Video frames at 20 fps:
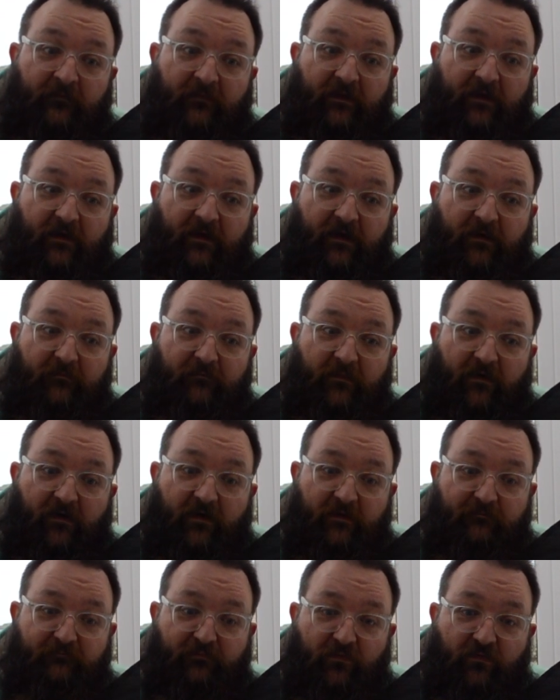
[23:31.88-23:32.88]

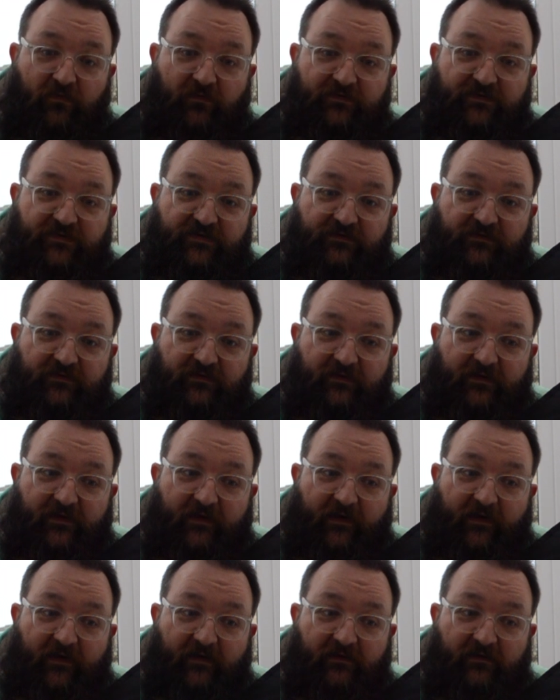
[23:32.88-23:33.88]
I bought
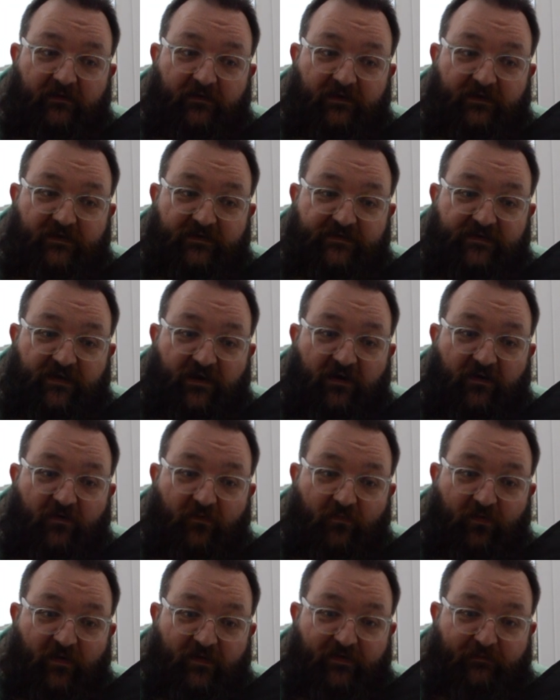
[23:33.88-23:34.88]
a guitar
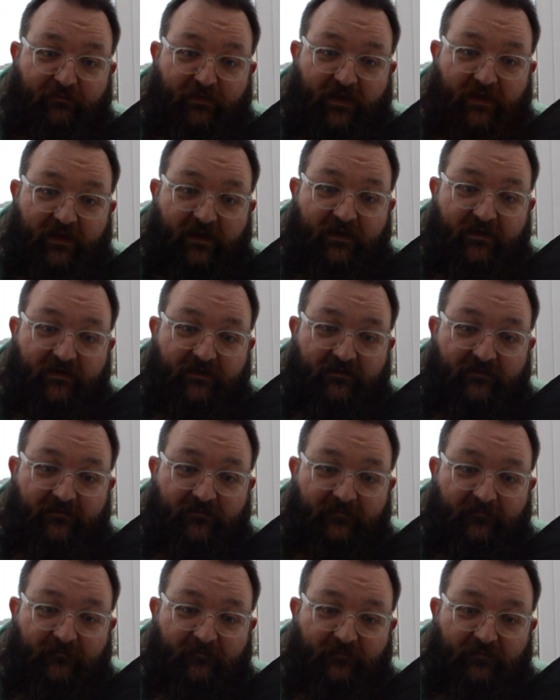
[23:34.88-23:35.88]
with a bag
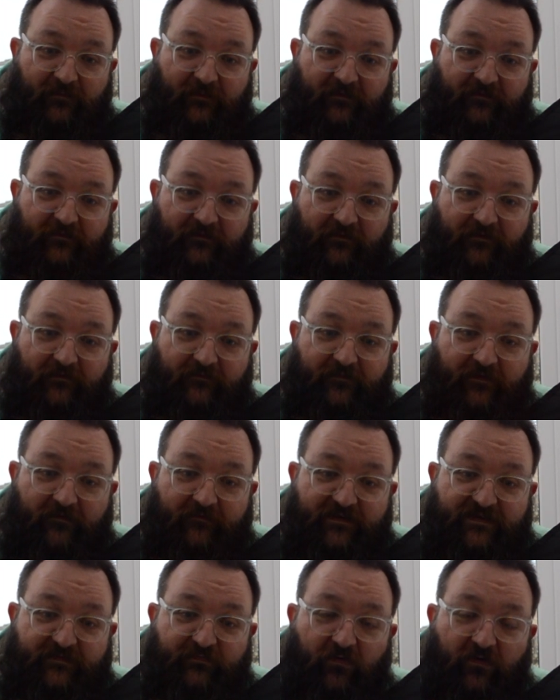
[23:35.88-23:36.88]
for a
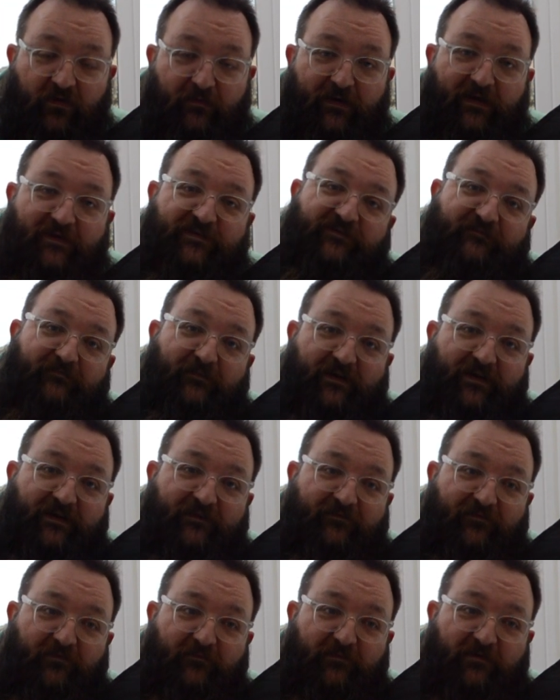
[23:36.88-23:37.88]
very small amount of money
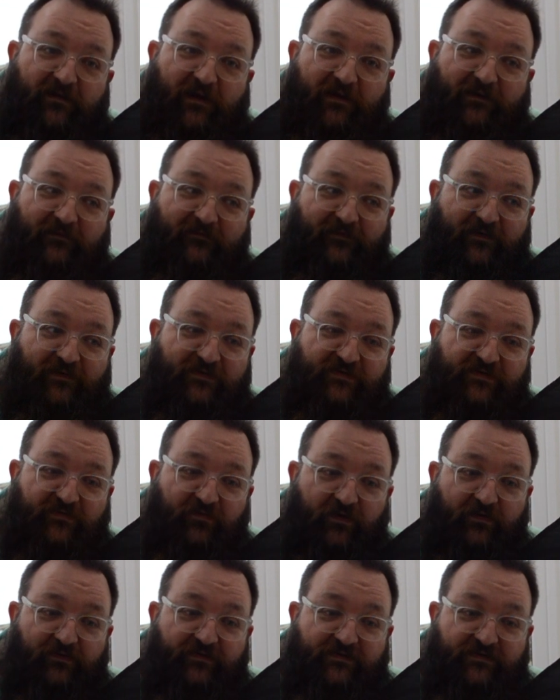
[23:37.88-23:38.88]
from crack converters
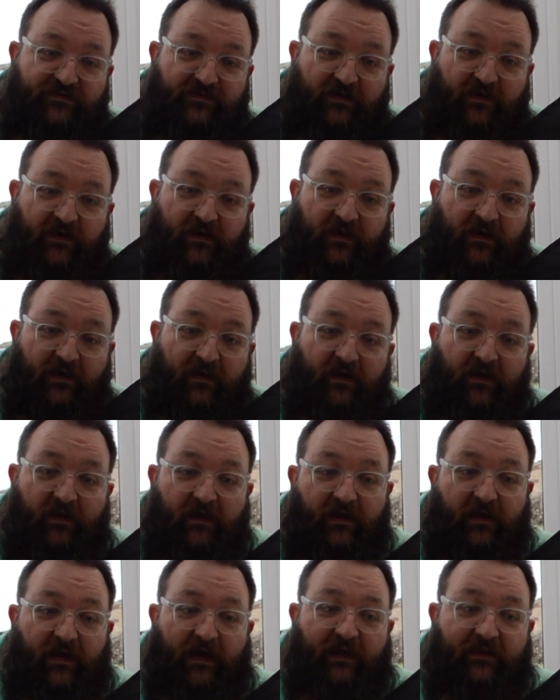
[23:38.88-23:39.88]
once,
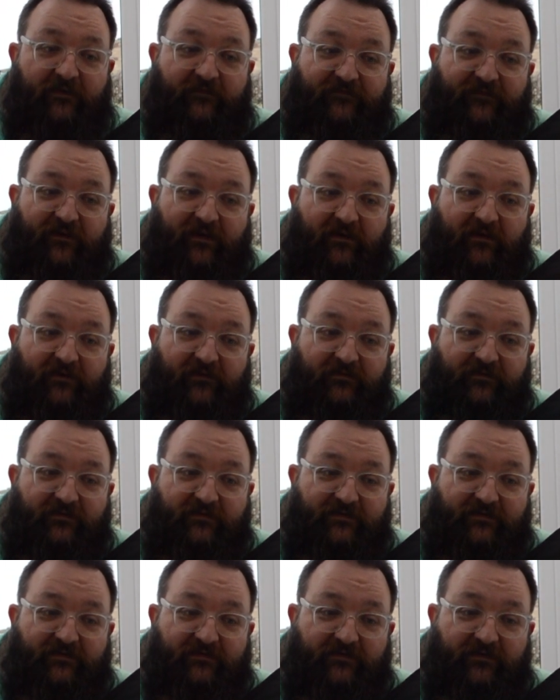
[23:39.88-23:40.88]
and
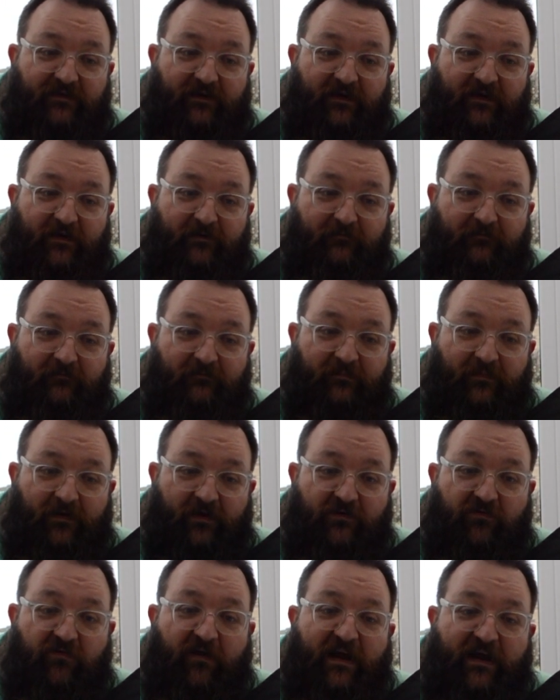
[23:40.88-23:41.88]
found a
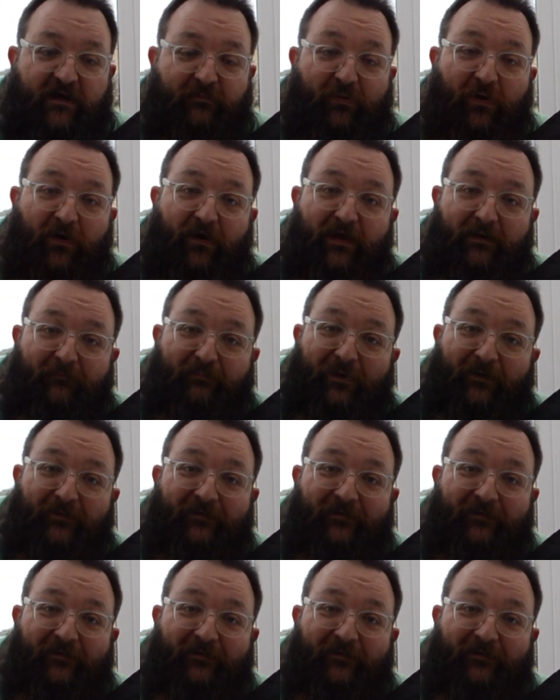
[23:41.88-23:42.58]
crack pipe